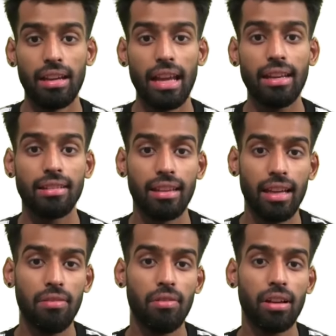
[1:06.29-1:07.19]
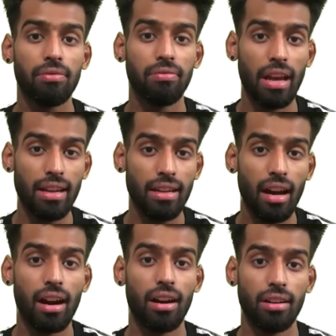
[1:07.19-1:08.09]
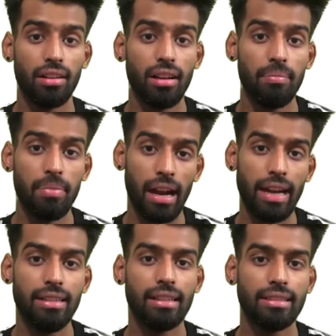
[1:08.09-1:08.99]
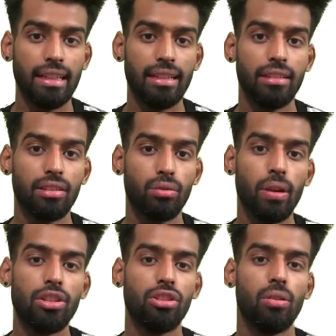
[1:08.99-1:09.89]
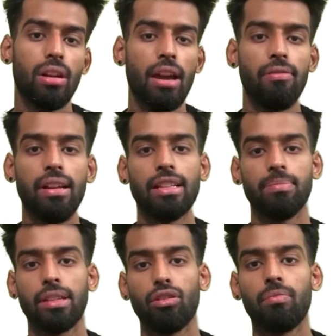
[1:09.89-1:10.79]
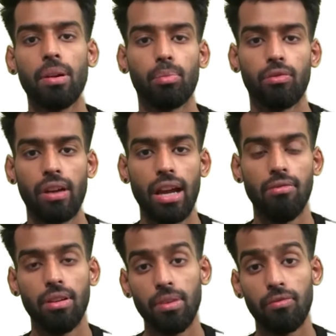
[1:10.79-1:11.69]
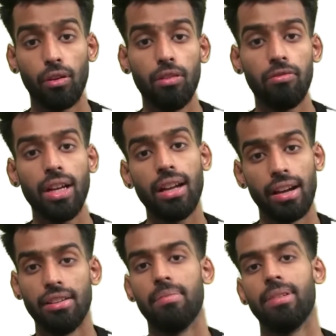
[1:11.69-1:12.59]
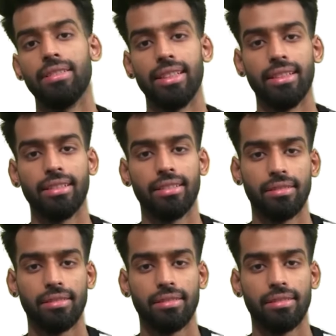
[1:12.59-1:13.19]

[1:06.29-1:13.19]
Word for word: Like they work very hard behind the scene to ensure every aspect of my profile will be fulfilled one hundred percent.